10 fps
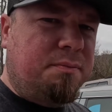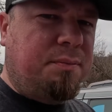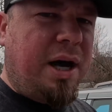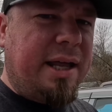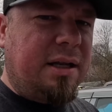
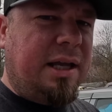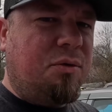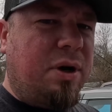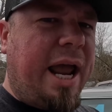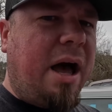But
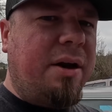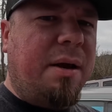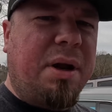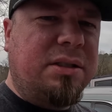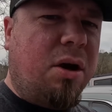in reality,
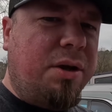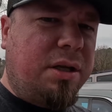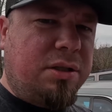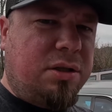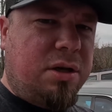I'm not
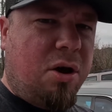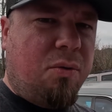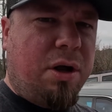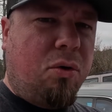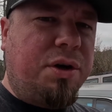talking to no
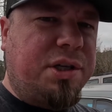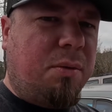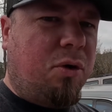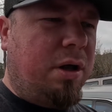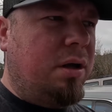one or
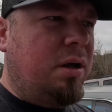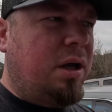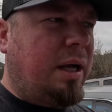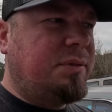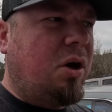someone.
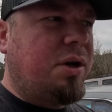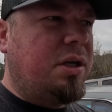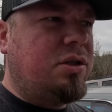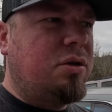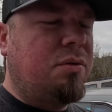I'm
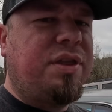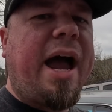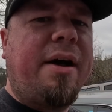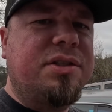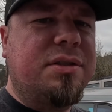talking to
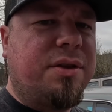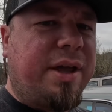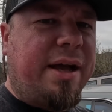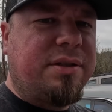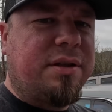thousands and
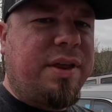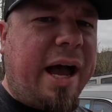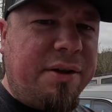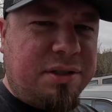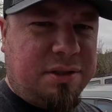thousands and
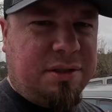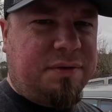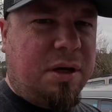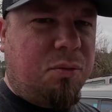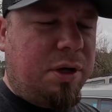thousands of
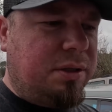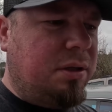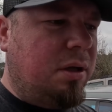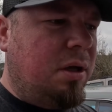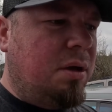
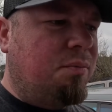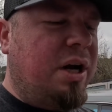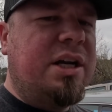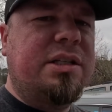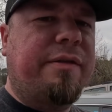someones,
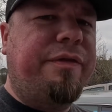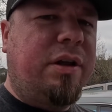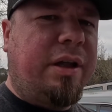but it doesn't feel